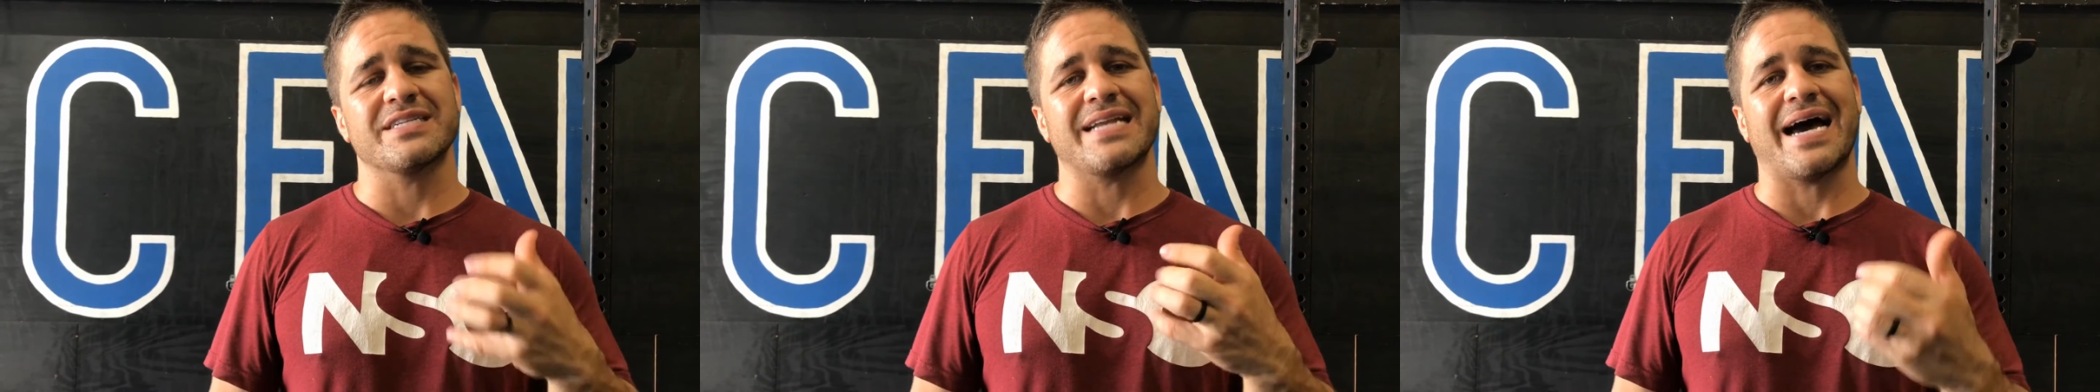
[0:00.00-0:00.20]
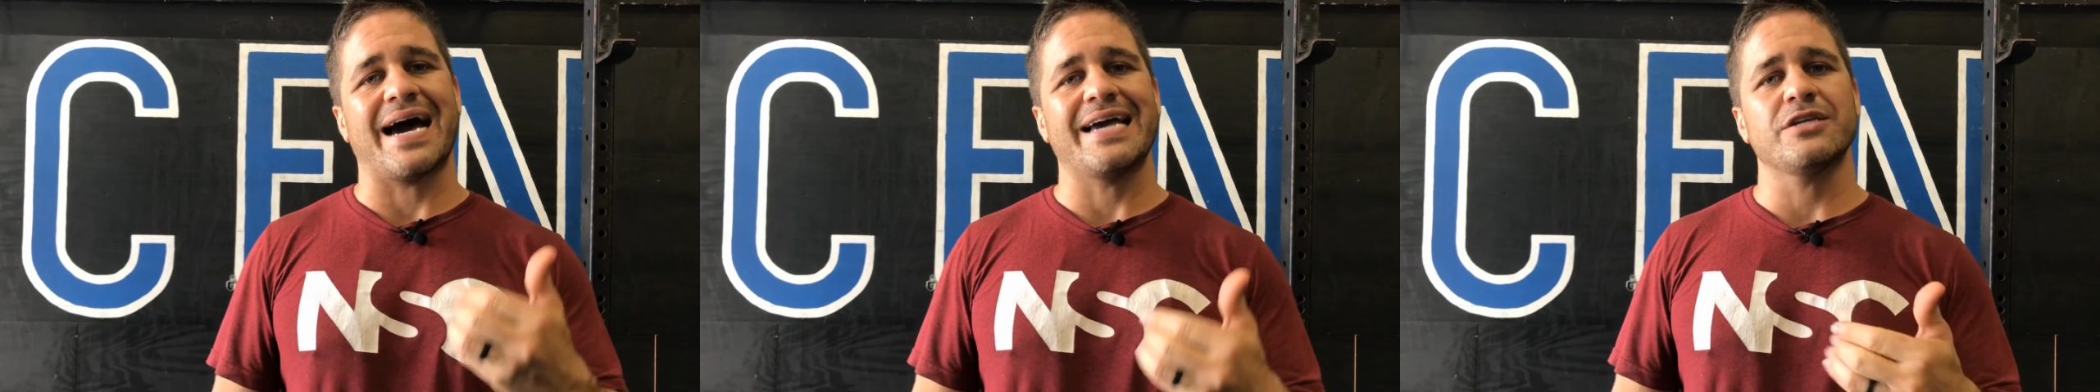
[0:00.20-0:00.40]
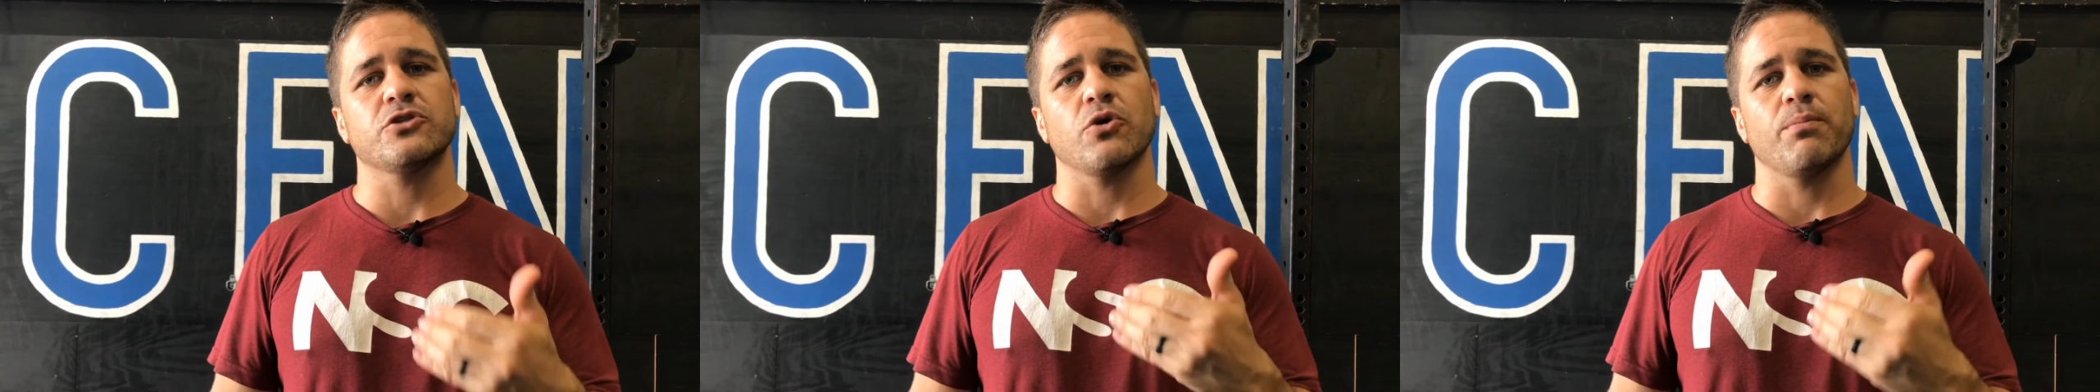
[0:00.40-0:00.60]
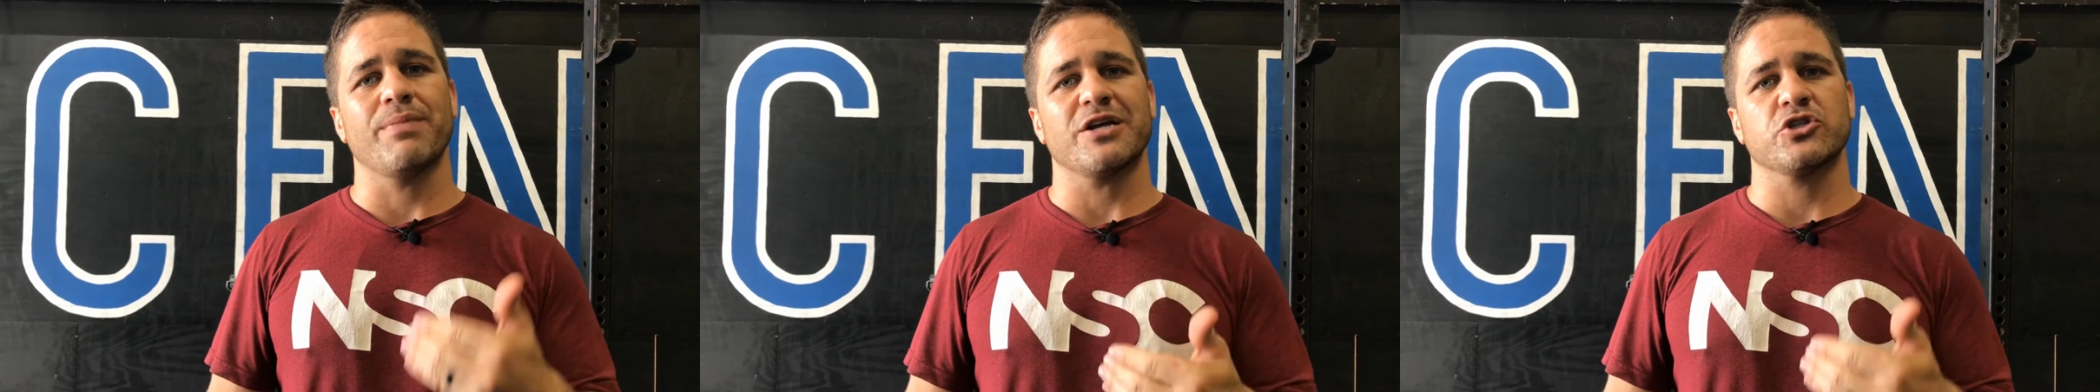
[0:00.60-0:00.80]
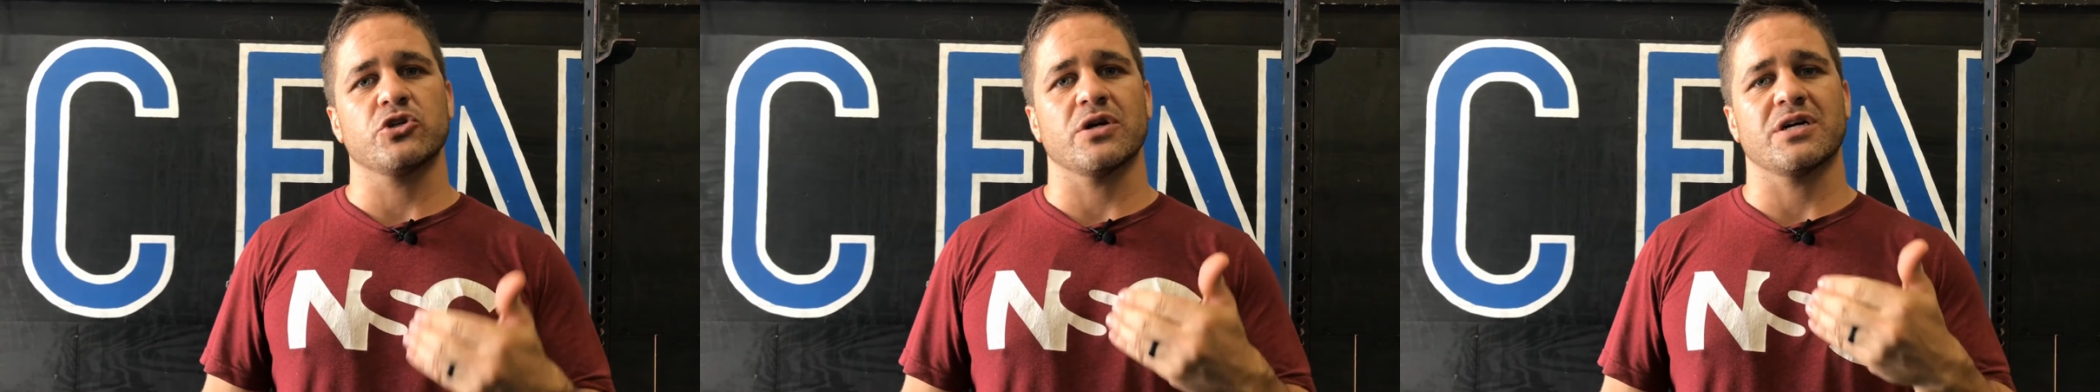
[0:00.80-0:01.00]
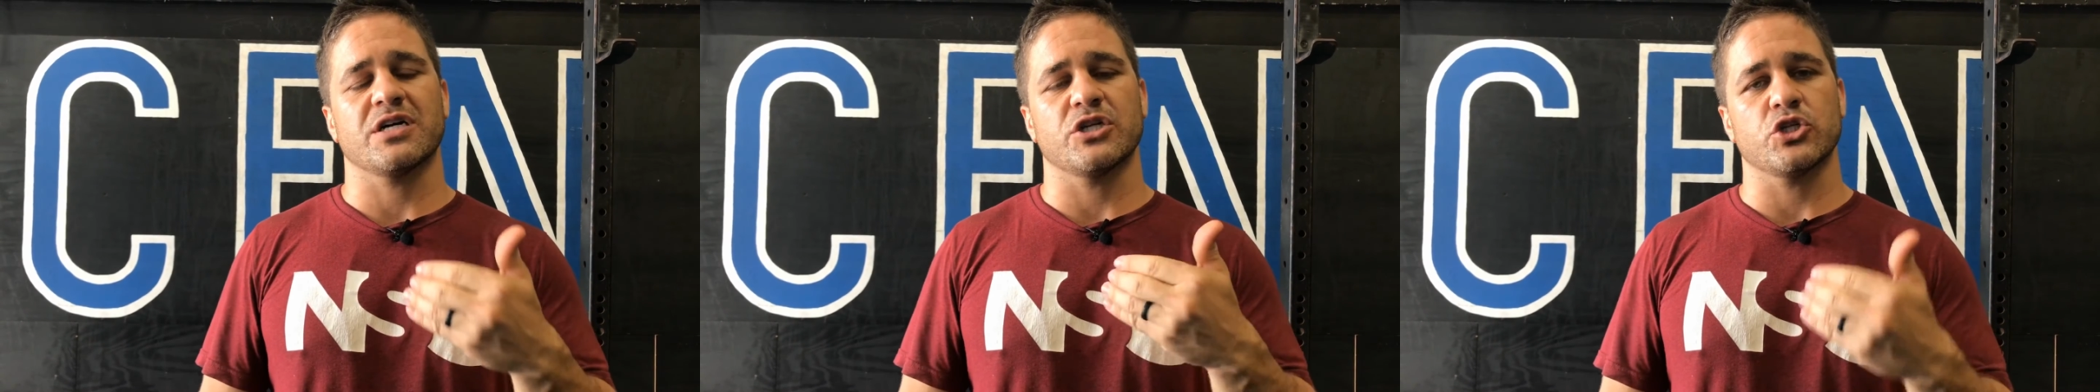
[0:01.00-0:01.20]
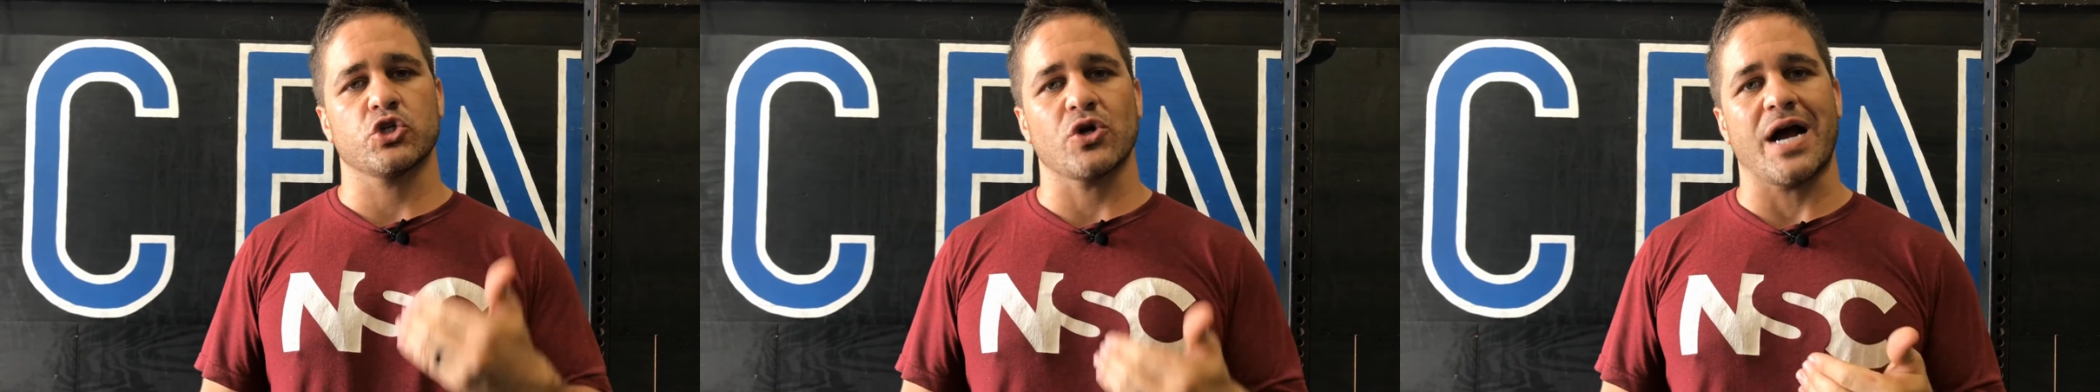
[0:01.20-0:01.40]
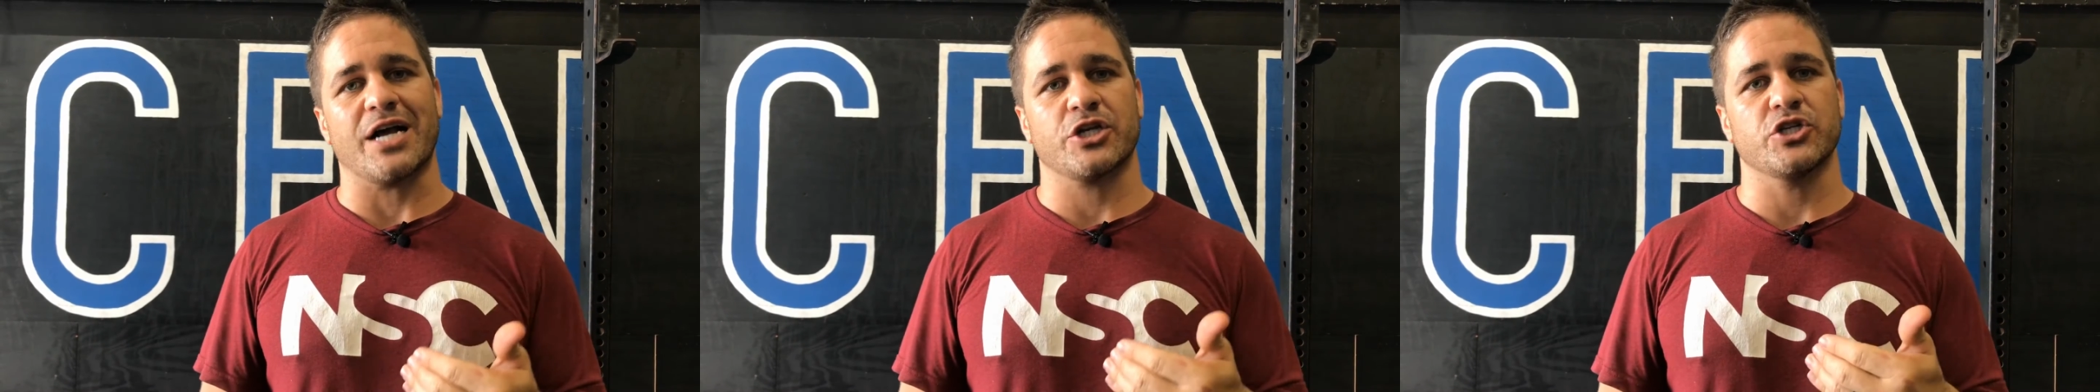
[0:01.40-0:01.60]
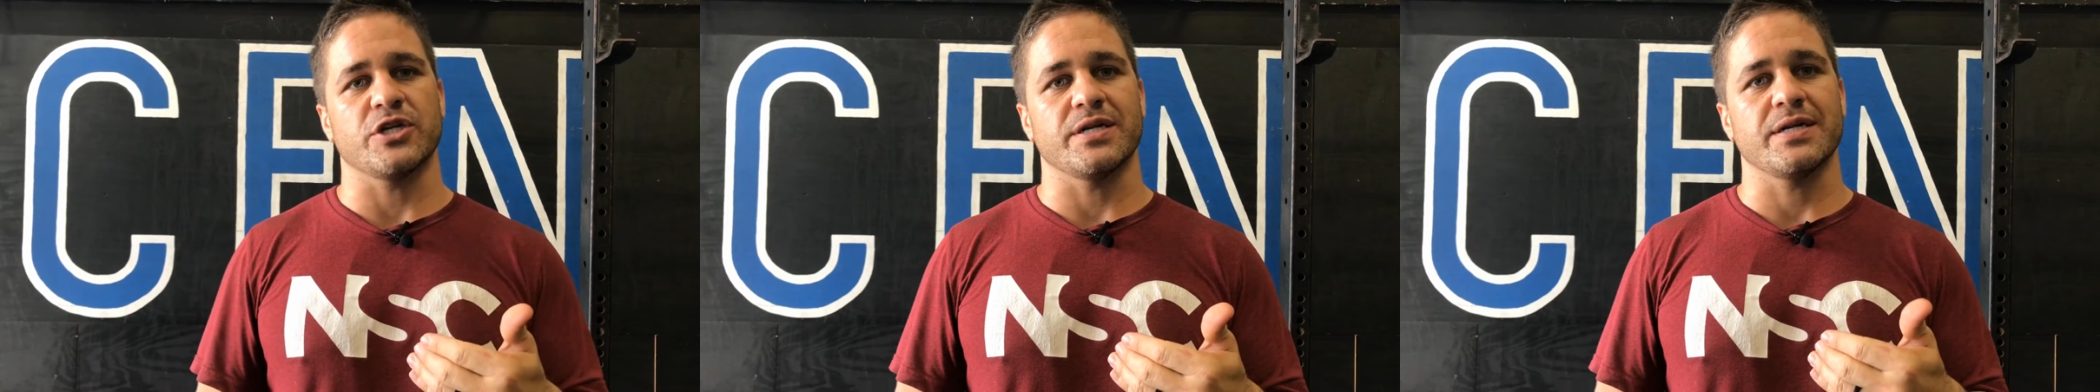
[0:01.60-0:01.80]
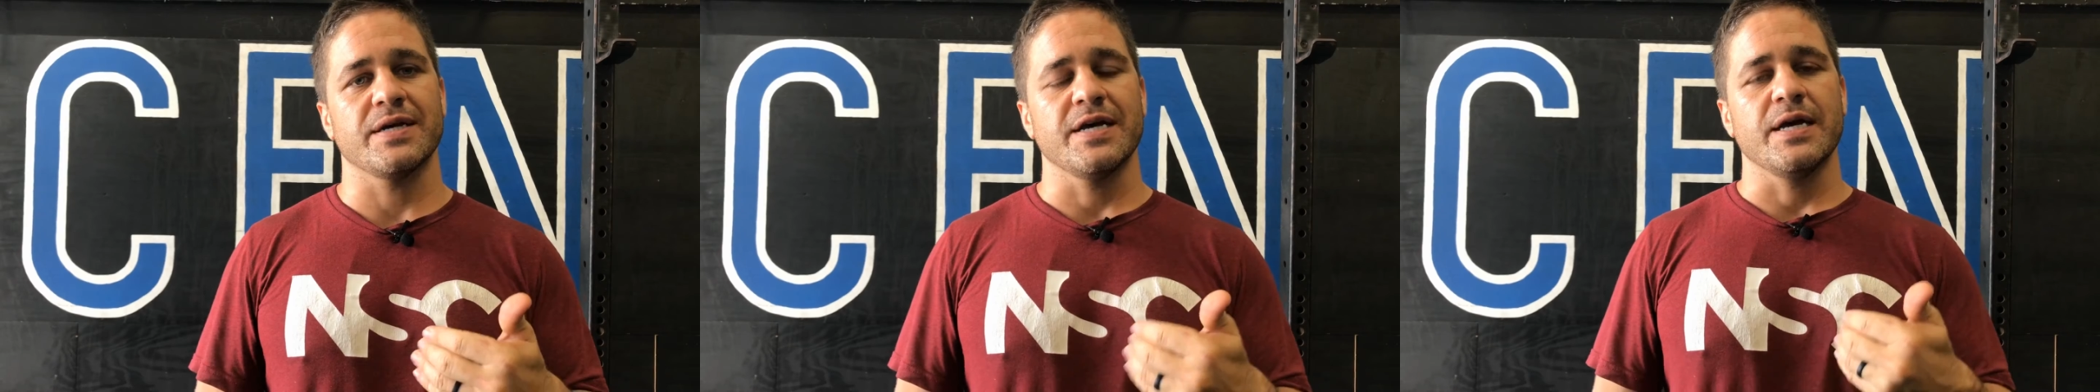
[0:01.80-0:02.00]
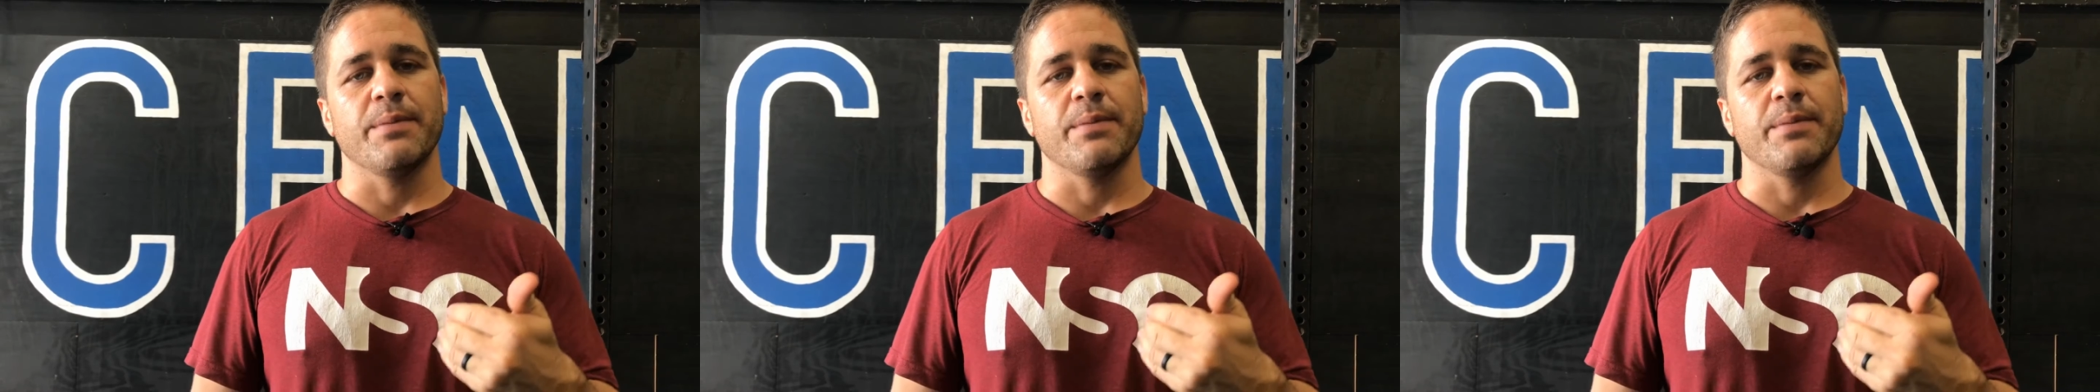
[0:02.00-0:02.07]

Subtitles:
an isometric contraction,